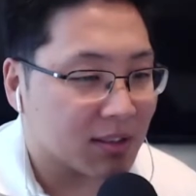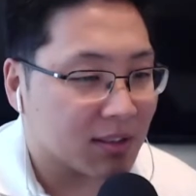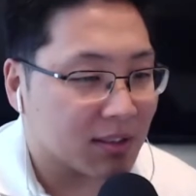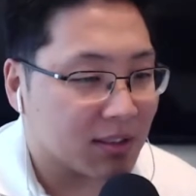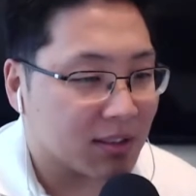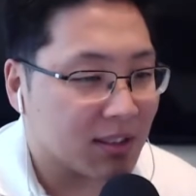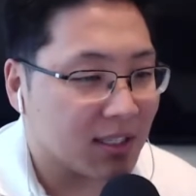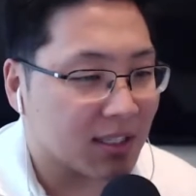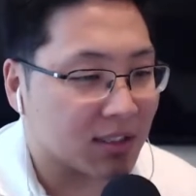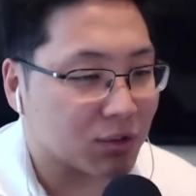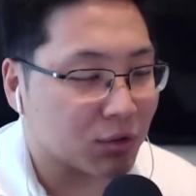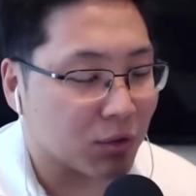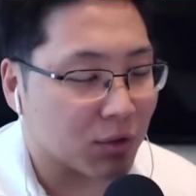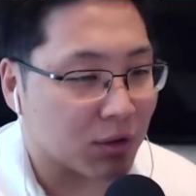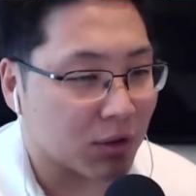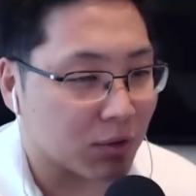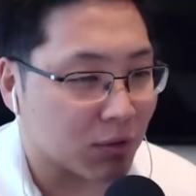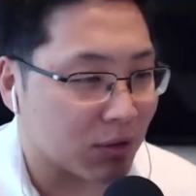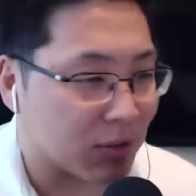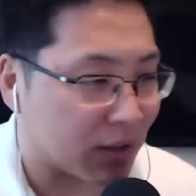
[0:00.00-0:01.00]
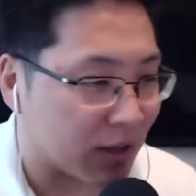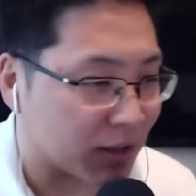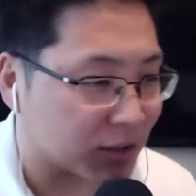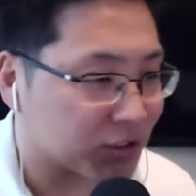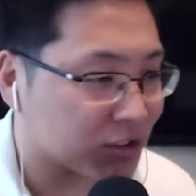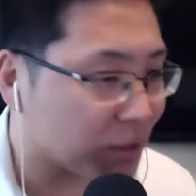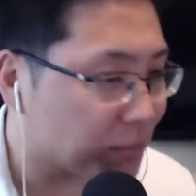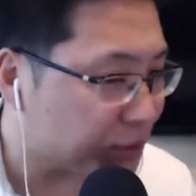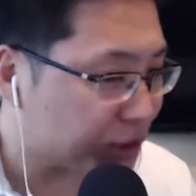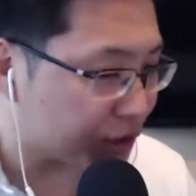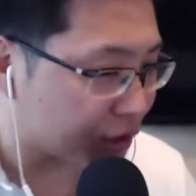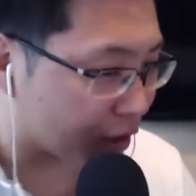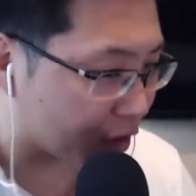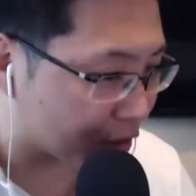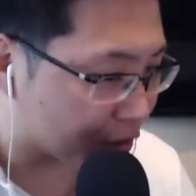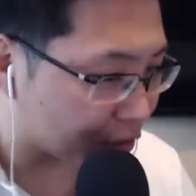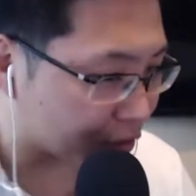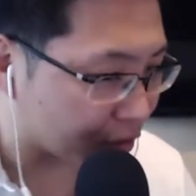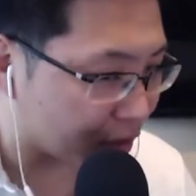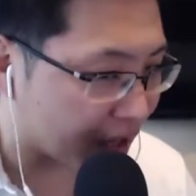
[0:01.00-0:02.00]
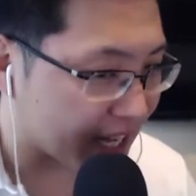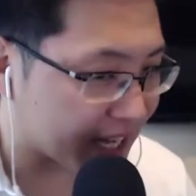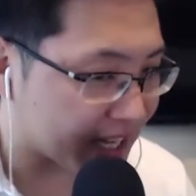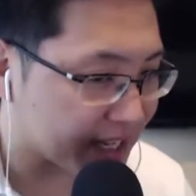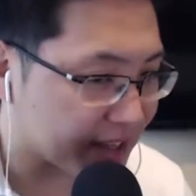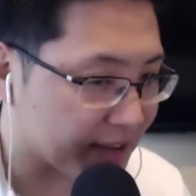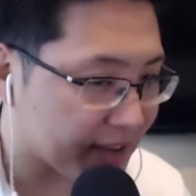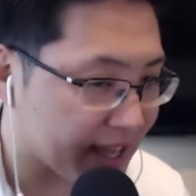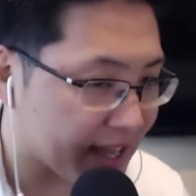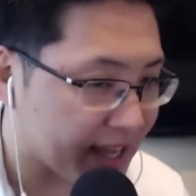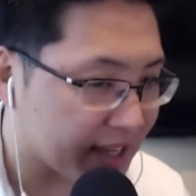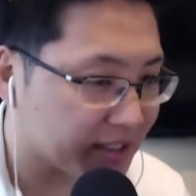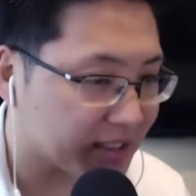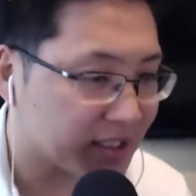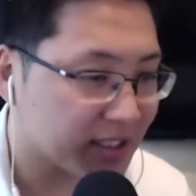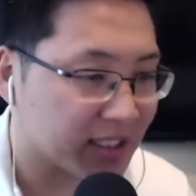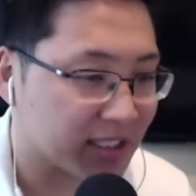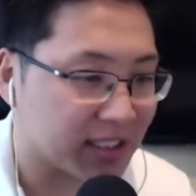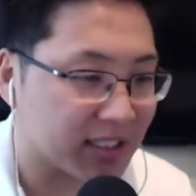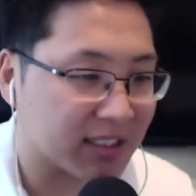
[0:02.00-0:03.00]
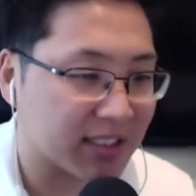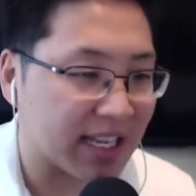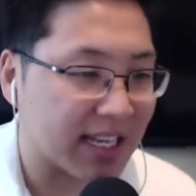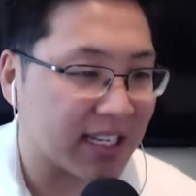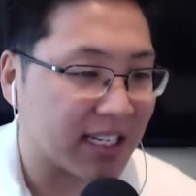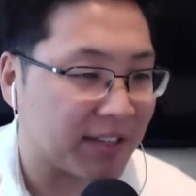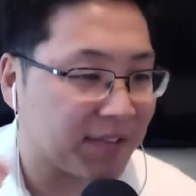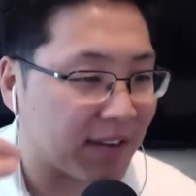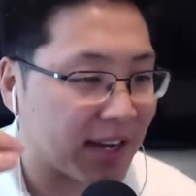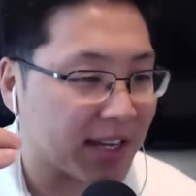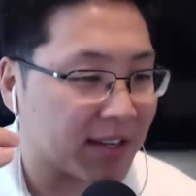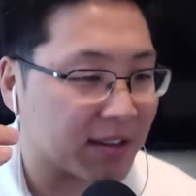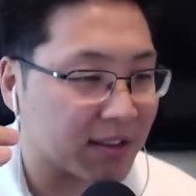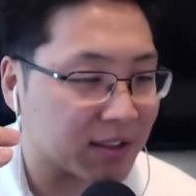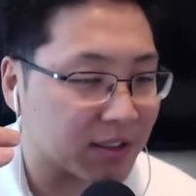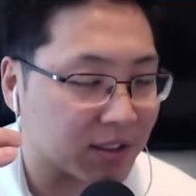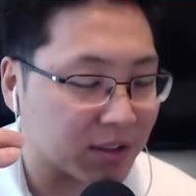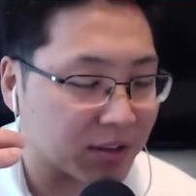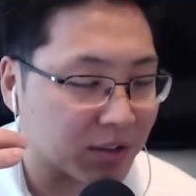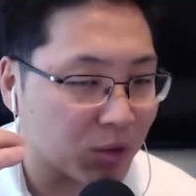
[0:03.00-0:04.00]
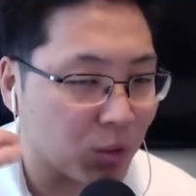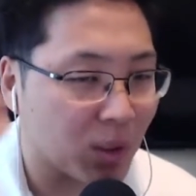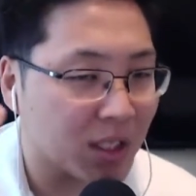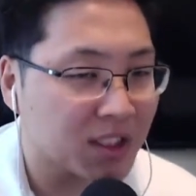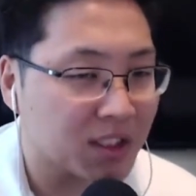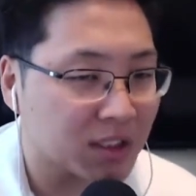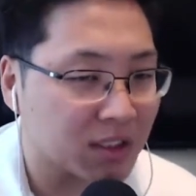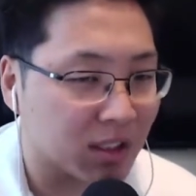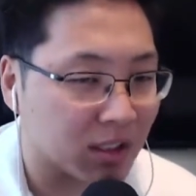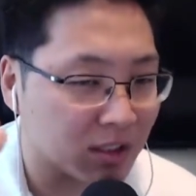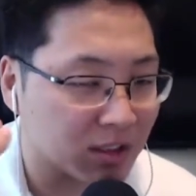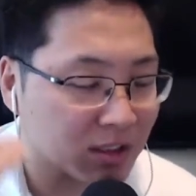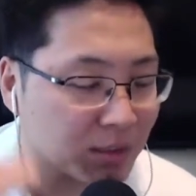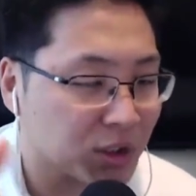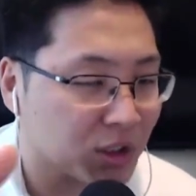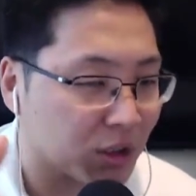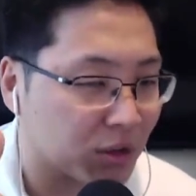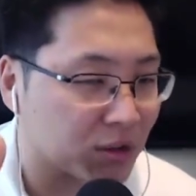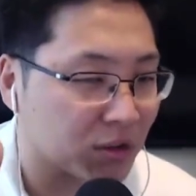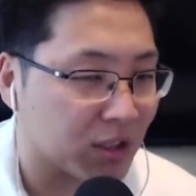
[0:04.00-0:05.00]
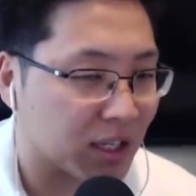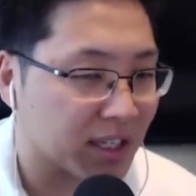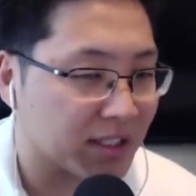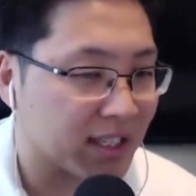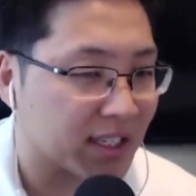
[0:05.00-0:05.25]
Yeah. So the assumption underlying that is that assumption underlying that